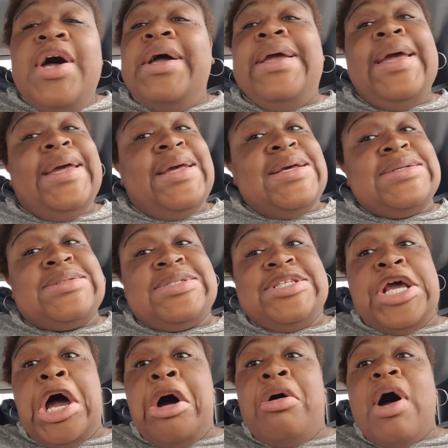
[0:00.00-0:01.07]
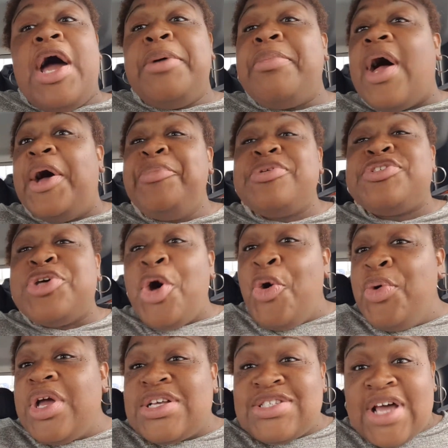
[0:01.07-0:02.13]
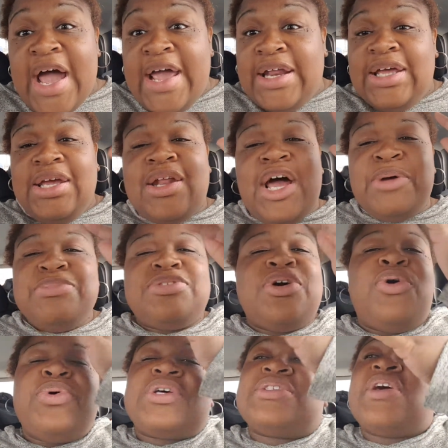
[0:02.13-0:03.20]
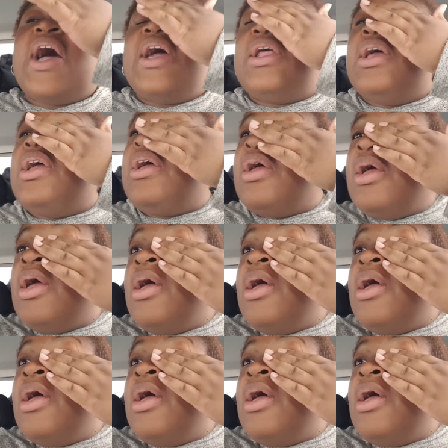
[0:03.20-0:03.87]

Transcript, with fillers: yes, y'all, I'm I'm so excited. I'm so excited.